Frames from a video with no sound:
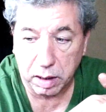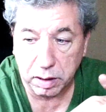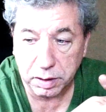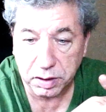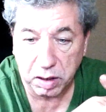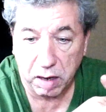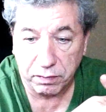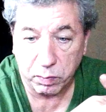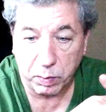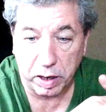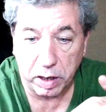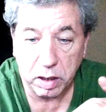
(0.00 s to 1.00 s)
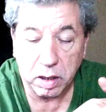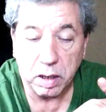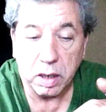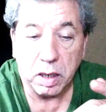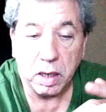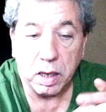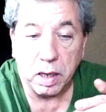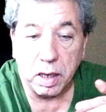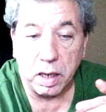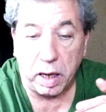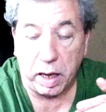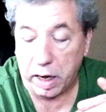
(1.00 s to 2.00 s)
software.
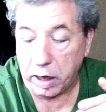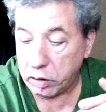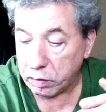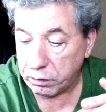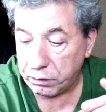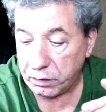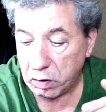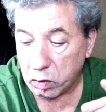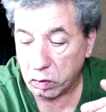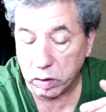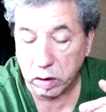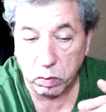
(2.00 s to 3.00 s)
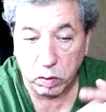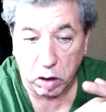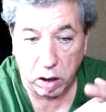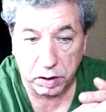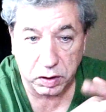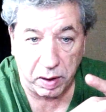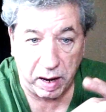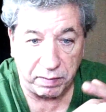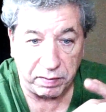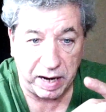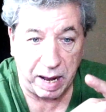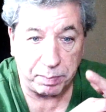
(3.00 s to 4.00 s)
And your phone will also
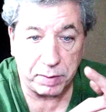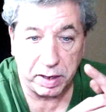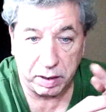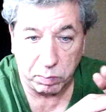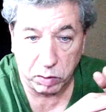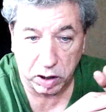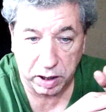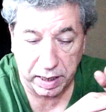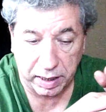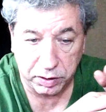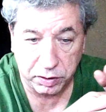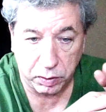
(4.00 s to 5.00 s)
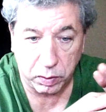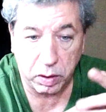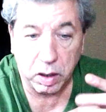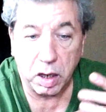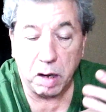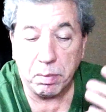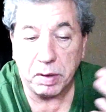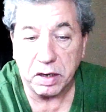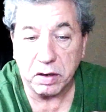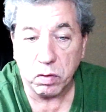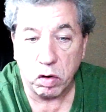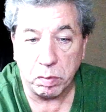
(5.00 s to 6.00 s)
have an app that it will connect to. But
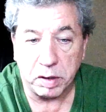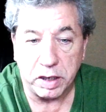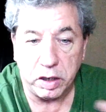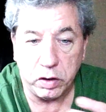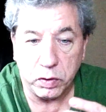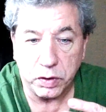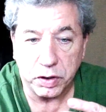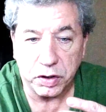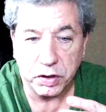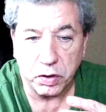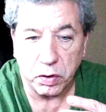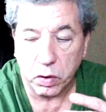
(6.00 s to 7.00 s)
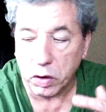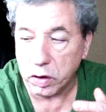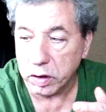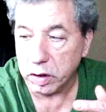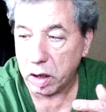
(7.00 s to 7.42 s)
it normally uses your